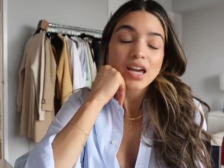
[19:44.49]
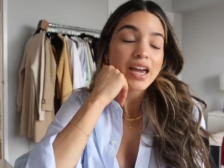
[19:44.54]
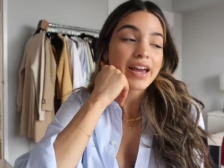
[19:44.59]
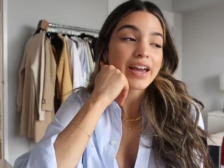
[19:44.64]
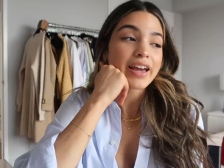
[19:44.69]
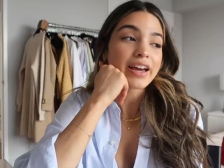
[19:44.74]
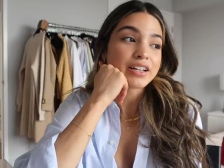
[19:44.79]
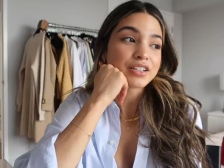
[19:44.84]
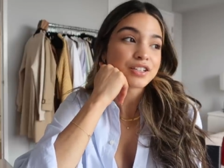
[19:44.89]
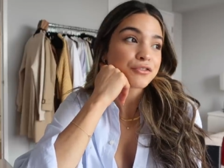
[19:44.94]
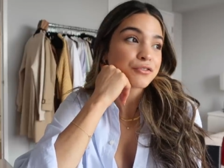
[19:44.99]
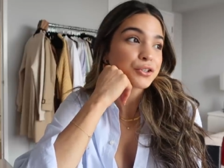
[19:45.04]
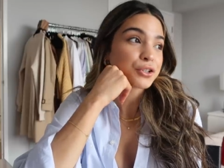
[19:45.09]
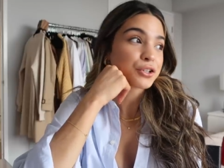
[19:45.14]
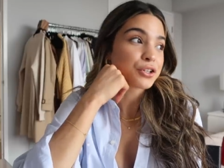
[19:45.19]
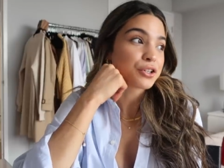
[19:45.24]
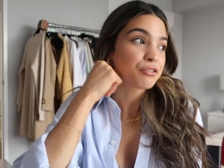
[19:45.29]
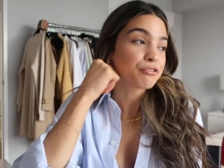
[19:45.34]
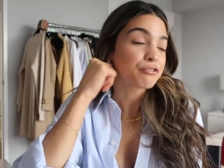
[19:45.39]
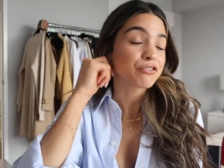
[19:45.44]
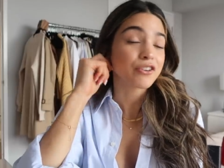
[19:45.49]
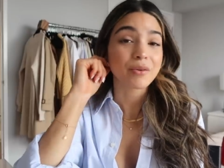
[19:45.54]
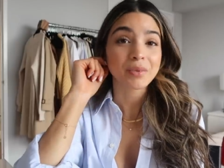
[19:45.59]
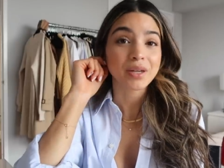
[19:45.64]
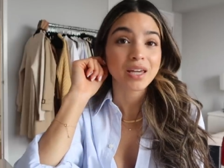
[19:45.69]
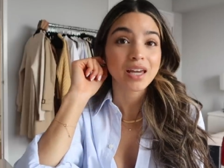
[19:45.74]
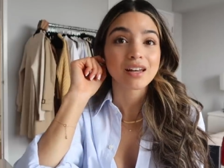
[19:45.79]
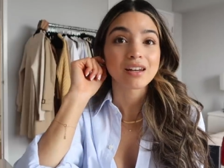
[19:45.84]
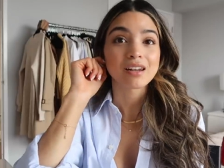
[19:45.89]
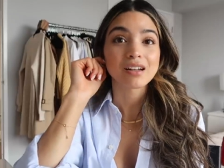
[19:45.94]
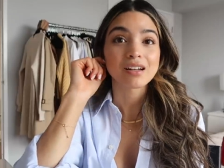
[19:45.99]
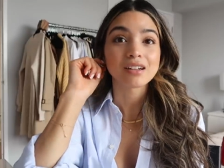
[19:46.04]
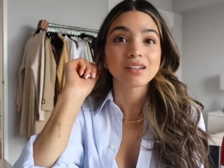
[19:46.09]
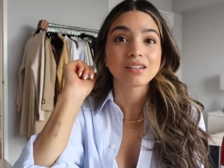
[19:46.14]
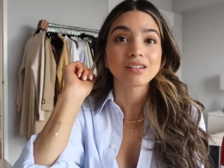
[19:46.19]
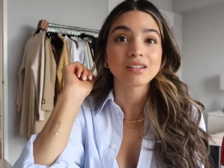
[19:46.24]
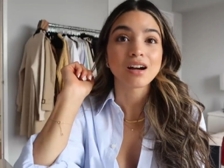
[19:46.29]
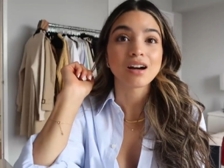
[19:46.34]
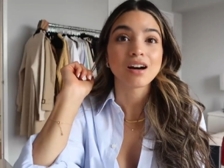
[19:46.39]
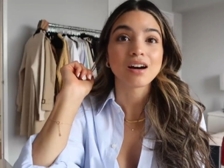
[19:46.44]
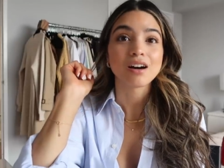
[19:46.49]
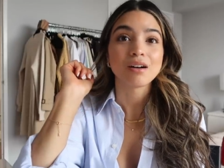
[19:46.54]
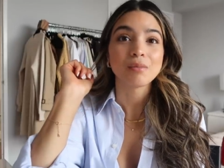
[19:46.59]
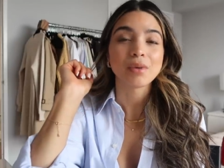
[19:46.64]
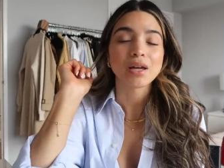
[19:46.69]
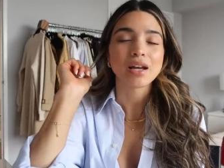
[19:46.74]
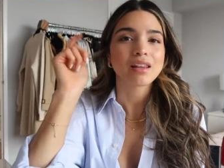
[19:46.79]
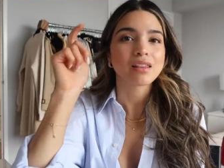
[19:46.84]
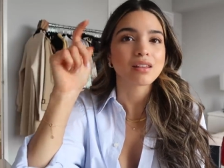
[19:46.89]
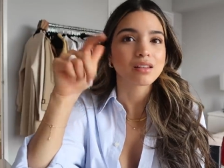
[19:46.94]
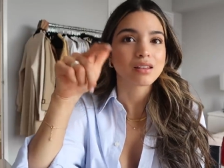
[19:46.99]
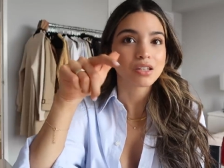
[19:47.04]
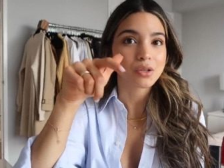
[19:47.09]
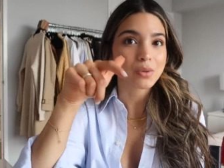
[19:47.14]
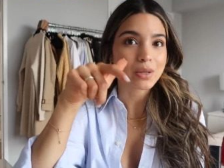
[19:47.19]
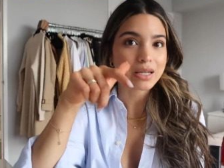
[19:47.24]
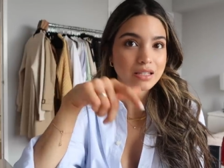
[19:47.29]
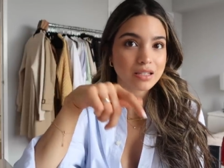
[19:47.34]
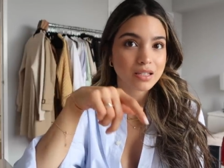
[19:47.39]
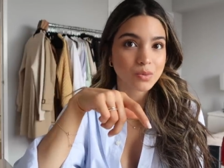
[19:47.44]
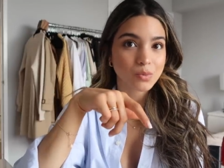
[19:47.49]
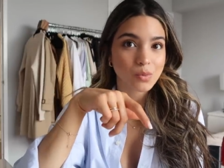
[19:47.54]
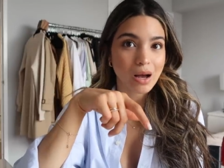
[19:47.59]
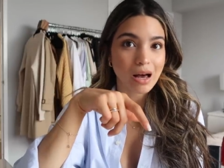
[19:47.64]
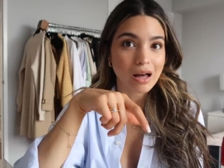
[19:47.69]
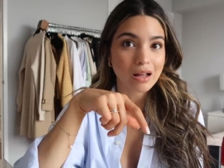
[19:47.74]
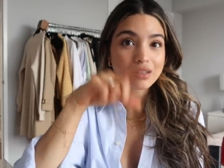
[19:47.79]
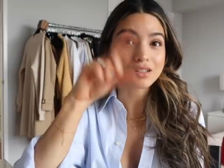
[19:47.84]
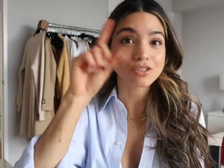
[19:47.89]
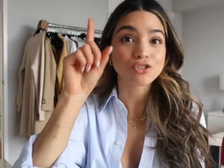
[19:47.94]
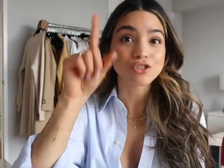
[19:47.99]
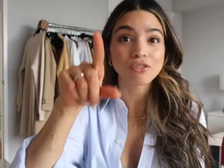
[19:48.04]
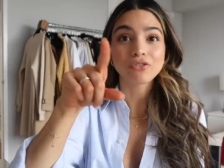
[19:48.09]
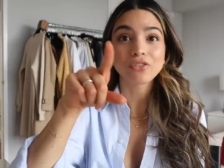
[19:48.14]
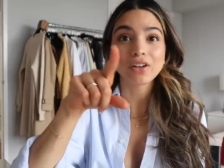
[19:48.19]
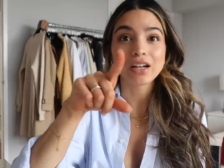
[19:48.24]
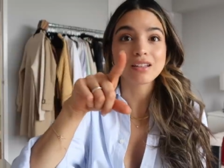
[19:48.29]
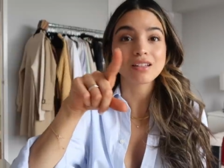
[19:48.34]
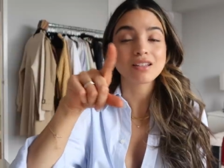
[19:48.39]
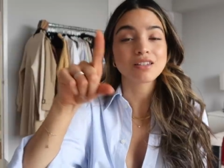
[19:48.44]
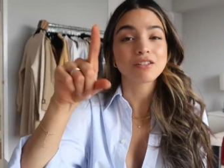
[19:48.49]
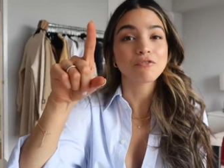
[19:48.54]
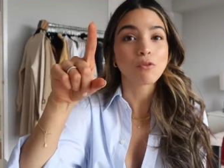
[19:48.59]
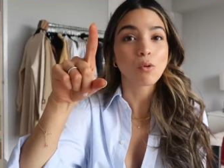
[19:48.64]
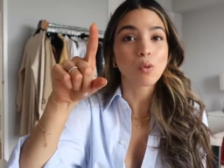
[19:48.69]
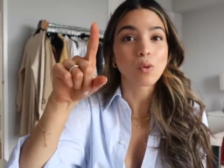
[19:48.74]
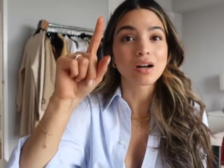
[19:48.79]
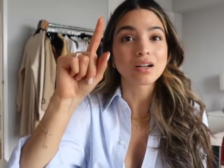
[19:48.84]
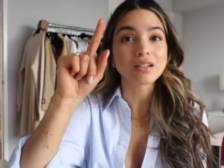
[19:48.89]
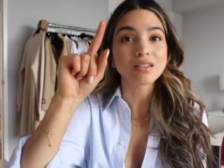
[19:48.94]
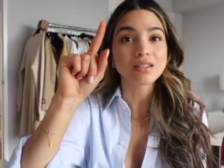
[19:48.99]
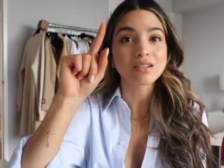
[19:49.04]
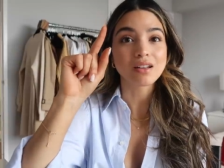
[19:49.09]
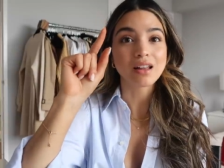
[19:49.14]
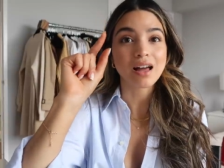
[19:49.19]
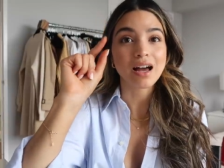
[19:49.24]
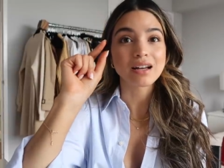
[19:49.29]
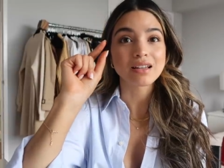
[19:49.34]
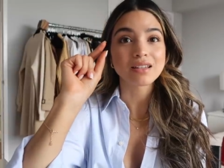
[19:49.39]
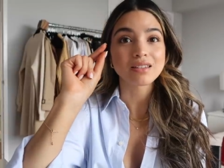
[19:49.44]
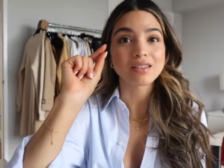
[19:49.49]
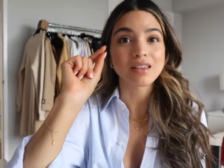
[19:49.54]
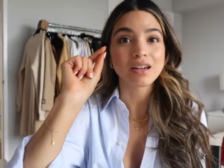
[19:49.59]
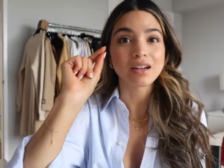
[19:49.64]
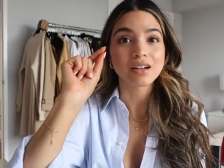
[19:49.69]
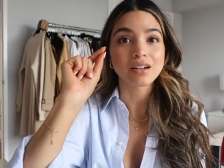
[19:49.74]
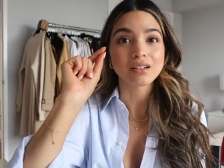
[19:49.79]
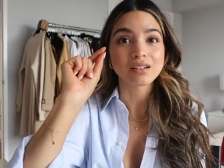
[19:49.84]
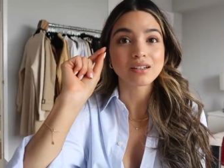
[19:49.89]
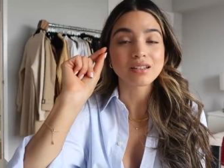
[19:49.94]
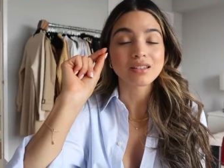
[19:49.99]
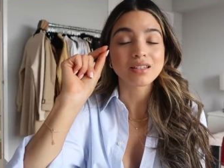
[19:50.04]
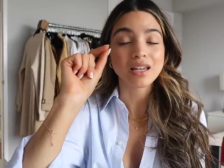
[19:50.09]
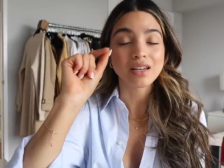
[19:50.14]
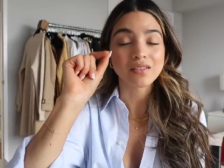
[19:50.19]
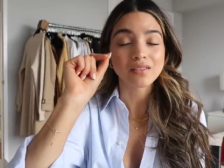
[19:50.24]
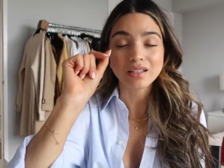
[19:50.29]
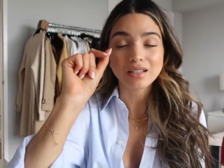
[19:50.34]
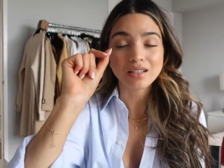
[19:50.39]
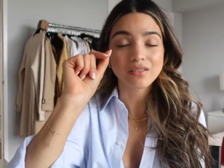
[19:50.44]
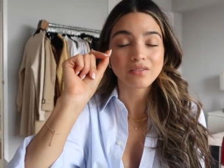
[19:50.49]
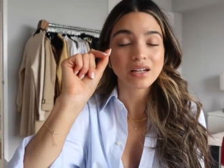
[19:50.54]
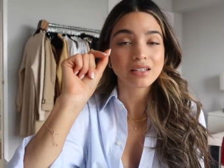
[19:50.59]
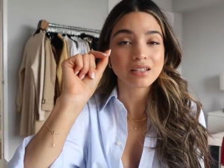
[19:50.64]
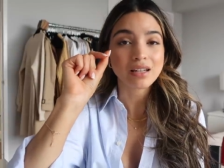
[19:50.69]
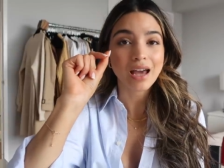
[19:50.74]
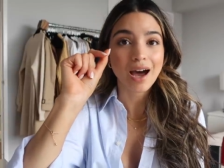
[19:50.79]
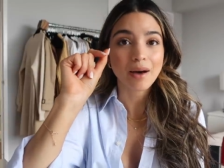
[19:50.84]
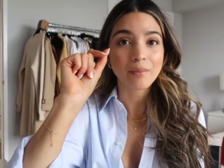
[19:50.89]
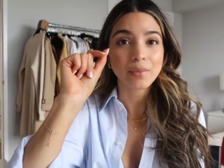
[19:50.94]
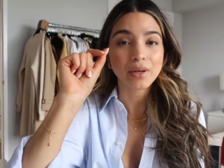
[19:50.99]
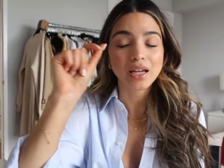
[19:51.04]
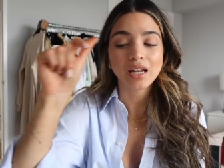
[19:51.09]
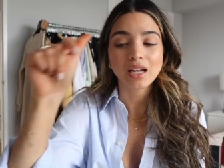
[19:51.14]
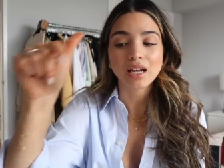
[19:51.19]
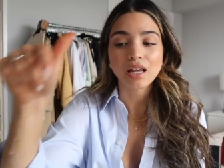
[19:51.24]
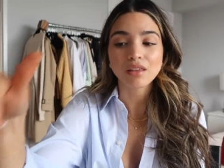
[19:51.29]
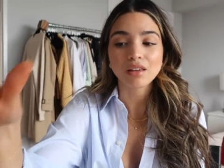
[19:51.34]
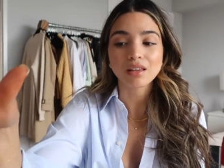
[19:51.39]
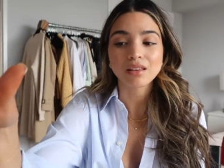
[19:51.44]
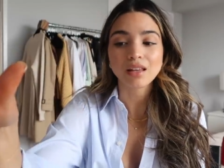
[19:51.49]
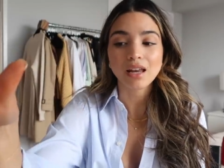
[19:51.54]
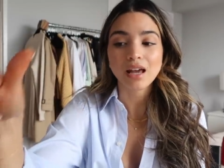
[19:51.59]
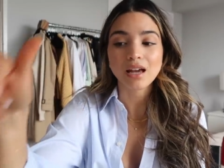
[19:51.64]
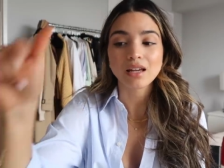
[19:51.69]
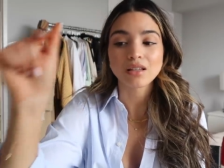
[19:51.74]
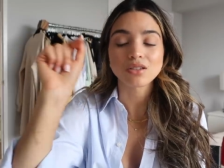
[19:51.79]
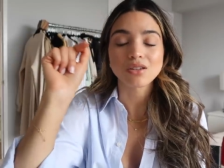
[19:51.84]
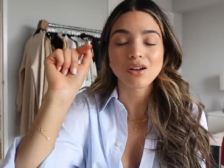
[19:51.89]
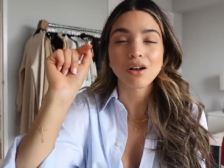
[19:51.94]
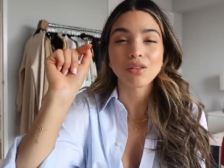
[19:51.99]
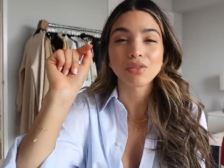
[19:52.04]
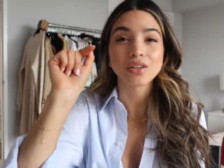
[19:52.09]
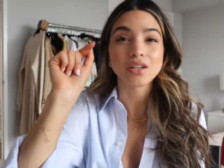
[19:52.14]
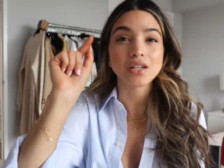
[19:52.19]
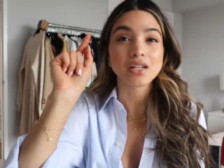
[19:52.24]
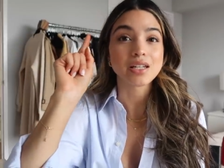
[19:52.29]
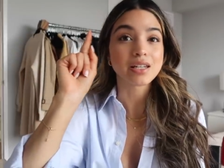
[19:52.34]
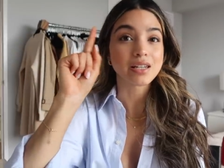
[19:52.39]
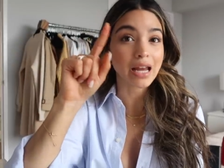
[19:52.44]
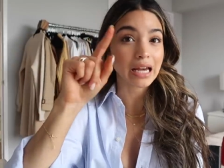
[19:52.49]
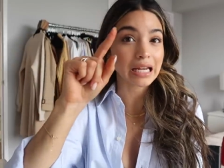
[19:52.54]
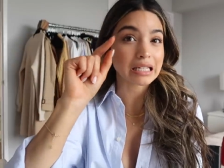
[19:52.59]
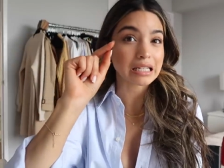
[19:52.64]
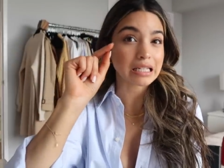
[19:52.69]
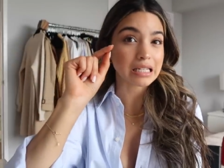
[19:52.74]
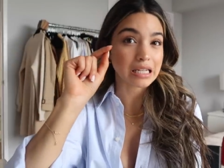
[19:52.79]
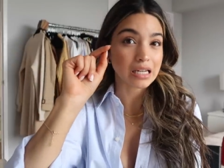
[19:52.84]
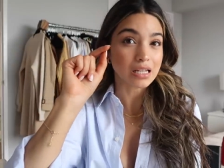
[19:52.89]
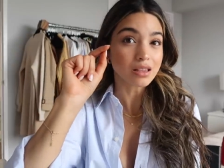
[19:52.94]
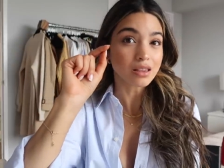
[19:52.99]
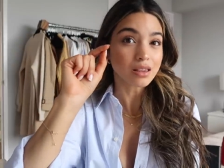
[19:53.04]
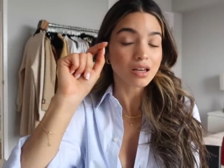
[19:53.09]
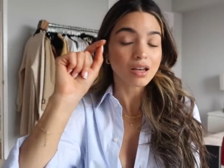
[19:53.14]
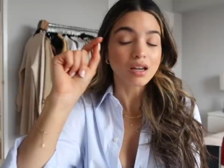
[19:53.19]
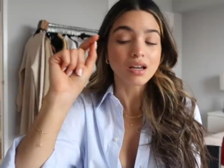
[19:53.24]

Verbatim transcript: and if you're from canada um, and i think the us as well don't forget that sephora still has their savings event happening and i think that ends on the 19th